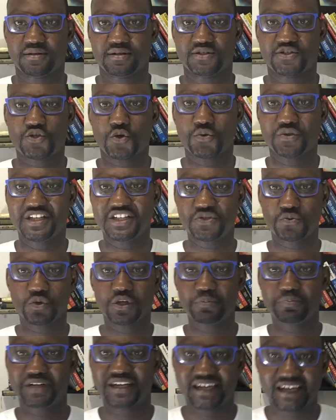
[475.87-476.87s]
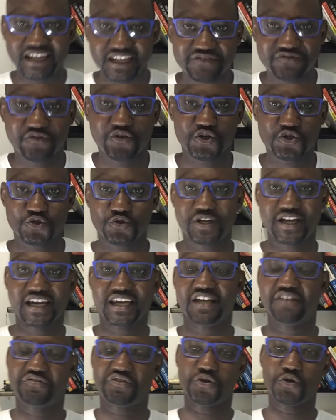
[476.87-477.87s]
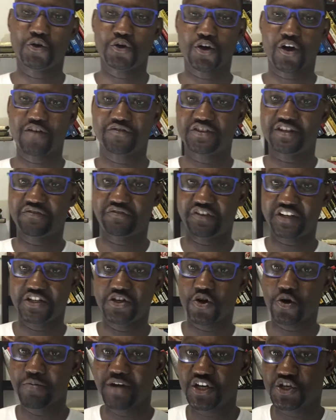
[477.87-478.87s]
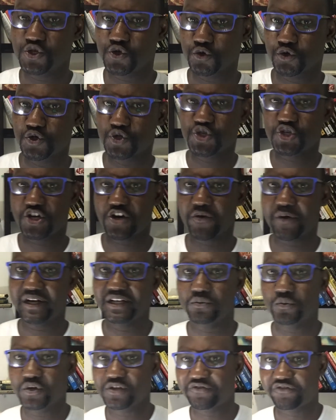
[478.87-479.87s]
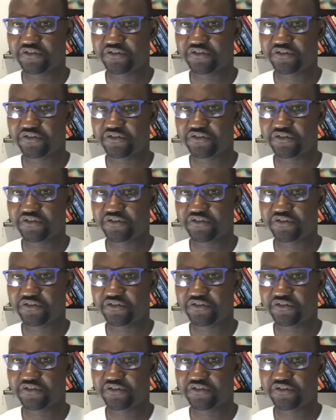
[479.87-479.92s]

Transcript: So this will be it for today. If you love the video, make sure you share it with